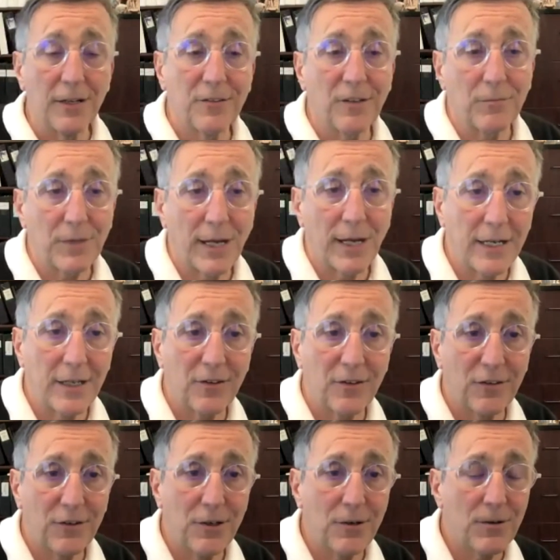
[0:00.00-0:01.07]

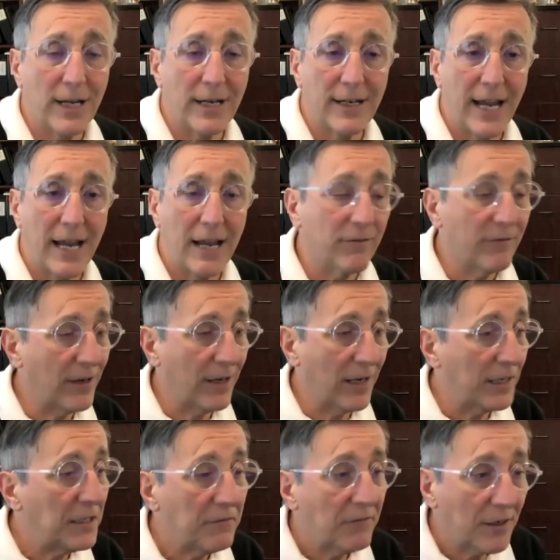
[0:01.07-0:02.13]
Sometimes you can have
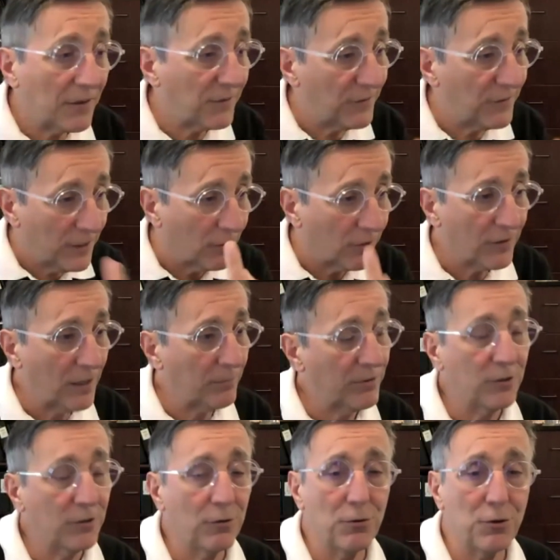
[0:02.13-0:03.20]
even a single
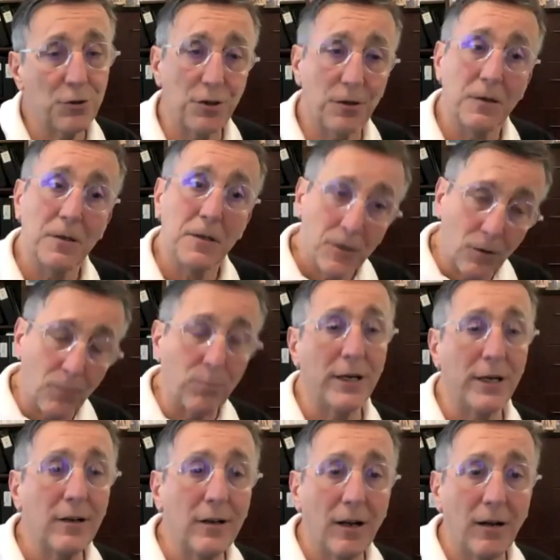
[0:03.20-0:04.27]
substitution
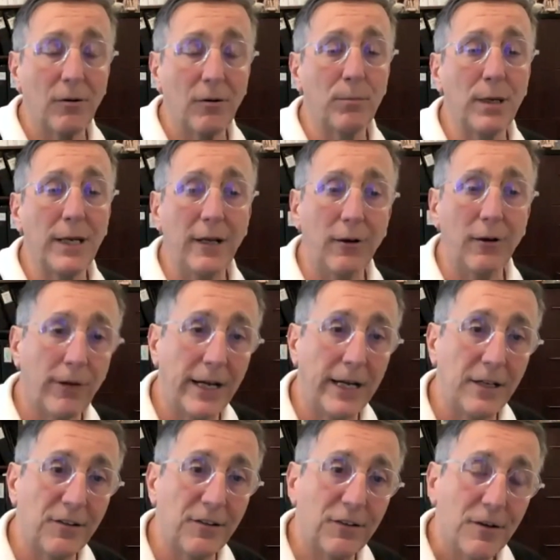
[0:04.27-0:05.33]
completely
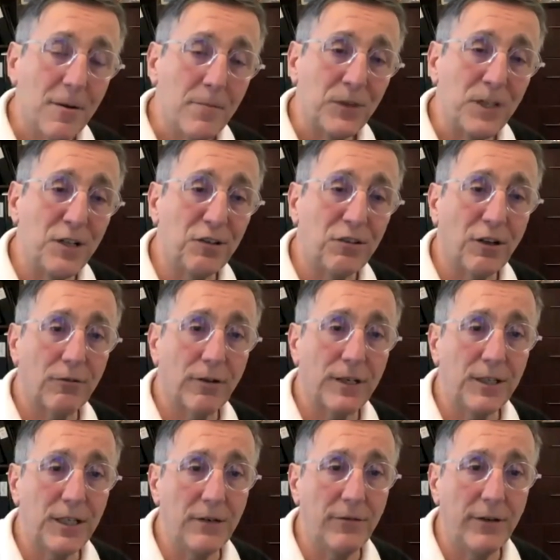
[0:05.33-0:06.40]
obliterates T cell
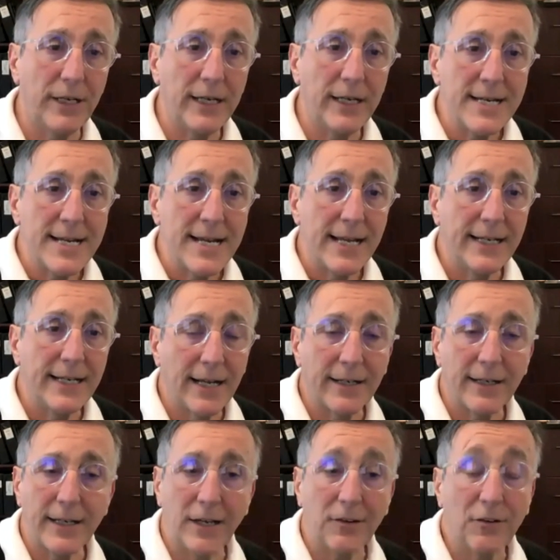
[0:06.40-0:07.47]
reactivity, and in
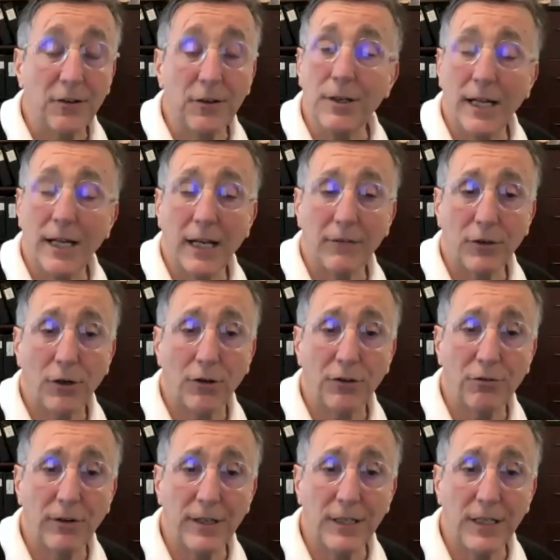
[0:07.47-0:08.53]
other cases you can have
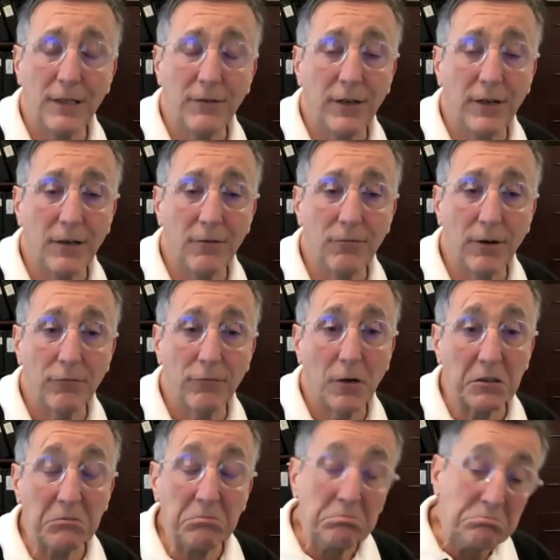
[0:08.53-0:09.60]
cross-reactivity with
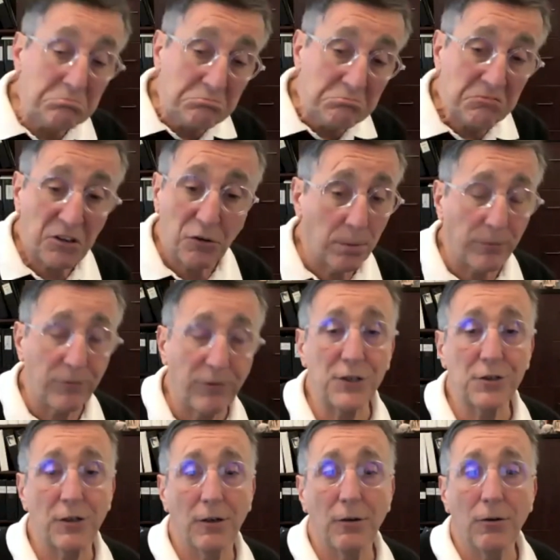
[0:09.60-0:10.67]
what
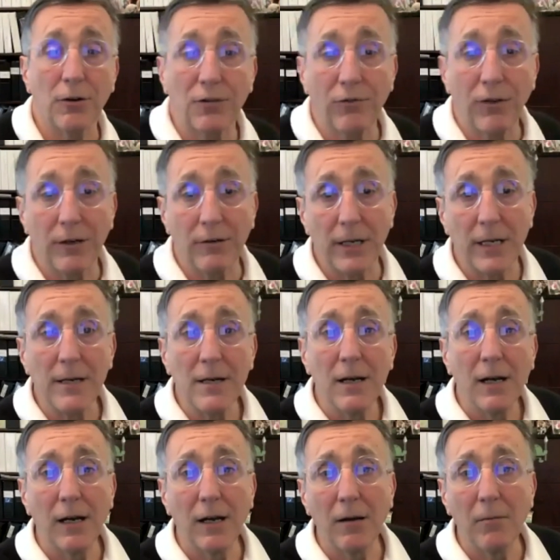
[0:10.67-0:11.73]
superficially looks very
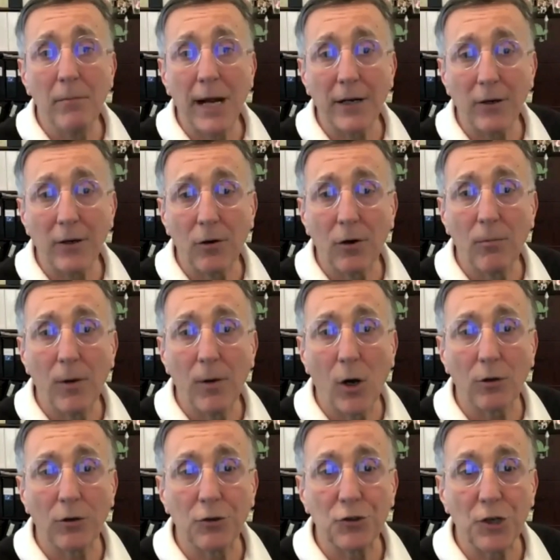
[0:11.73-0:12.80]
minor
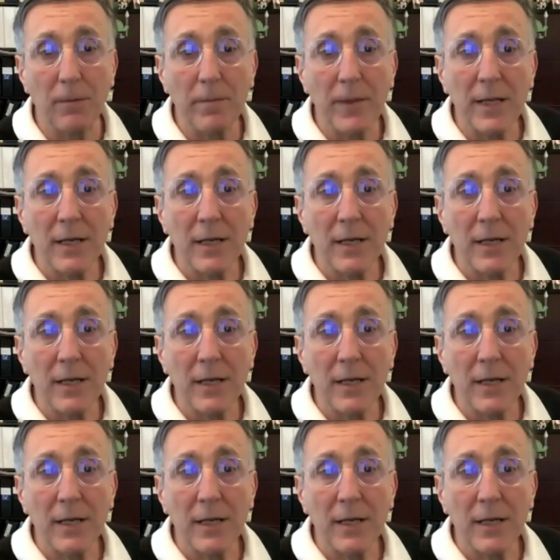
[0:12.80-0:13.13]
homology.